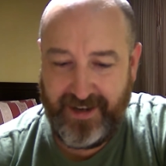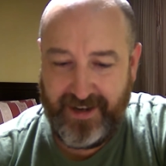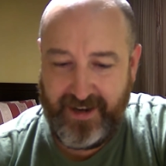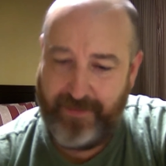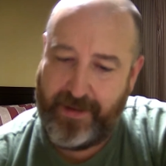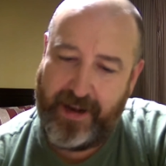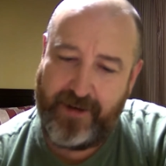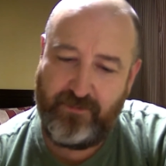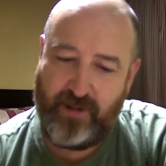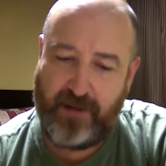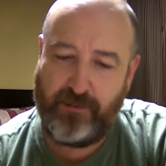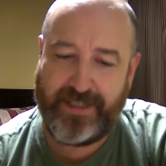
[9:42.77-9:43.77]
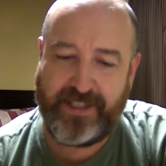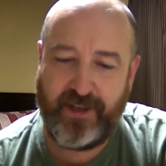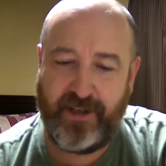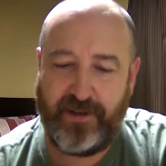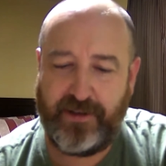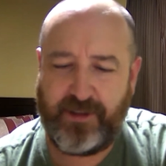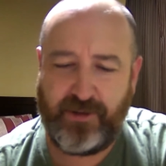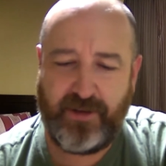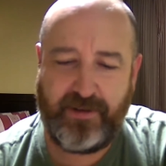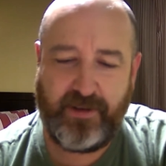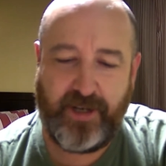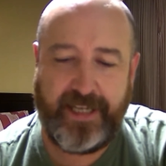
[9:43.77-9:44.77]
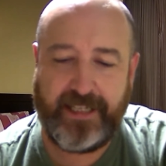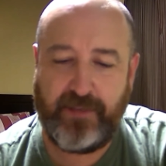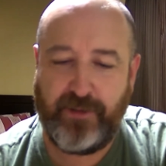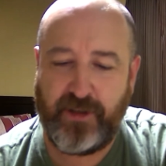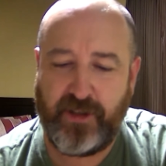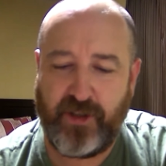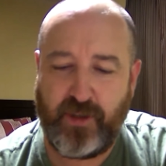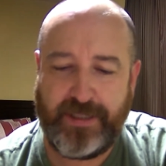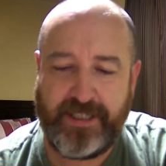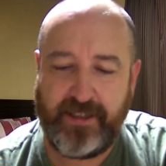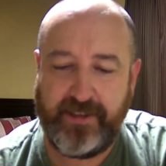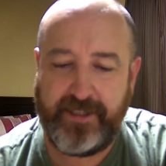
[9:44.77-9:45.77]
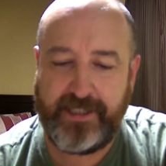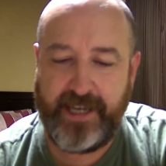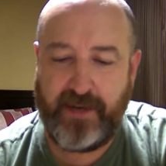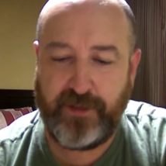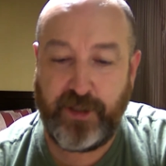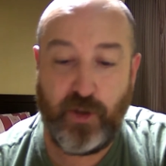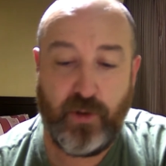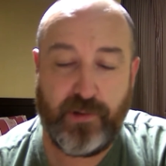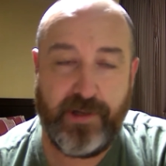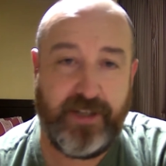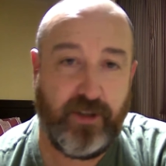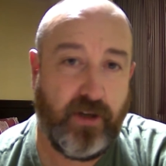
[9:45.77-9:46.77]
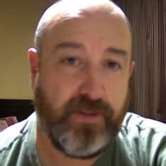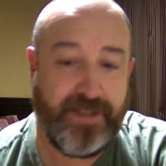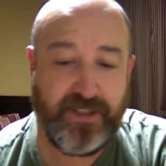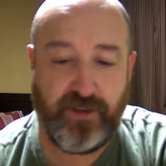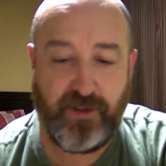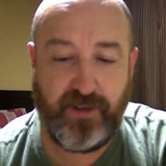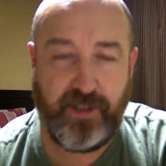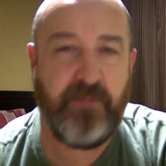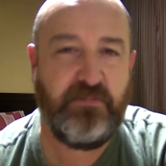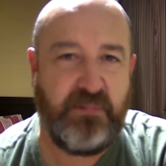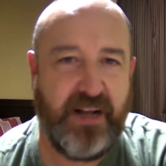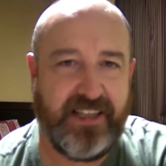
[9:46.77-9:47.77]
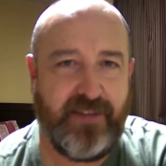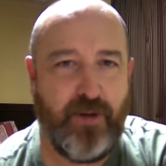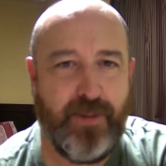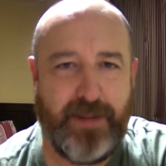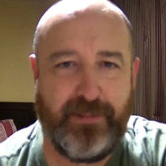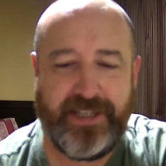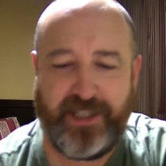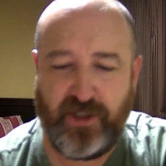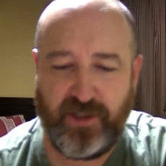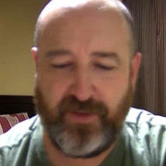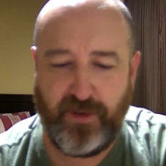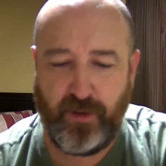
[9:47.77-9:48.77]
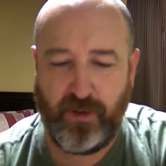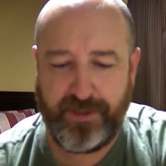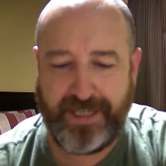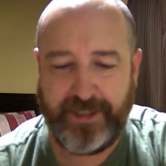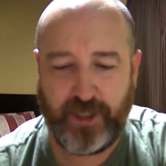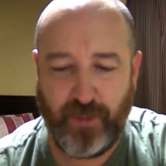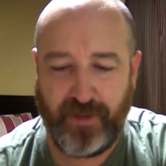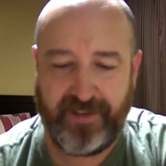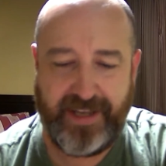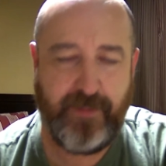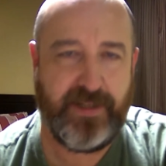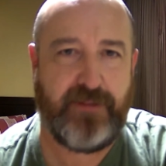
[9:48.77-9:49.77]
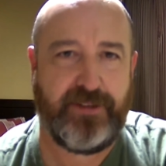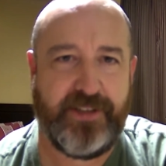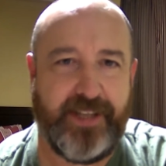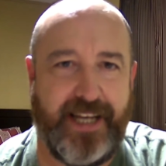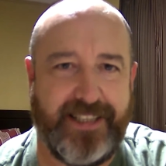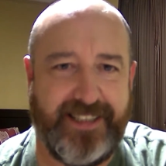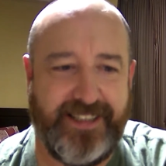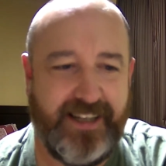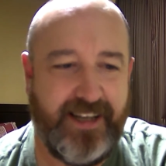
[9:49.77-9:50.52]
And then I'll return. I'll do so. We've got Italy versus Switzerland the day after, Ukraine, North Macedonia. I'll give you my predictions for those and a couple of games after that.